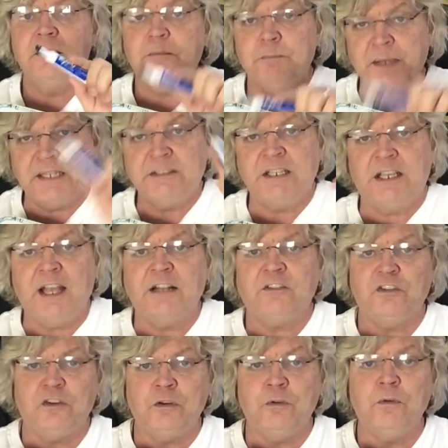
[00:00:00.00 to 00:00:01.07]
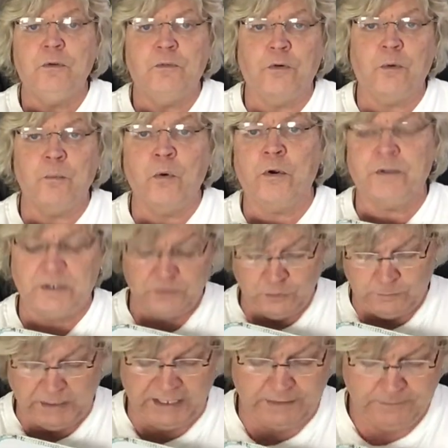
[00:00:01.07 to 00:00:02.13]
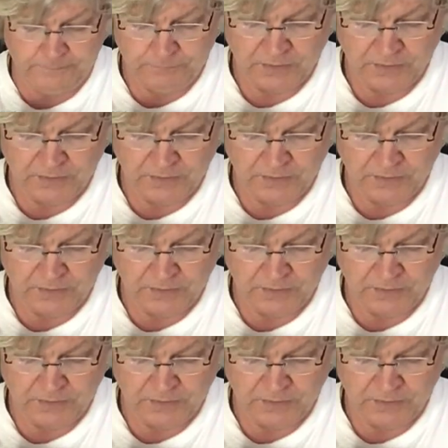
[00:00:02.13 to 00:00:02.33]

bids against you for more than you bid.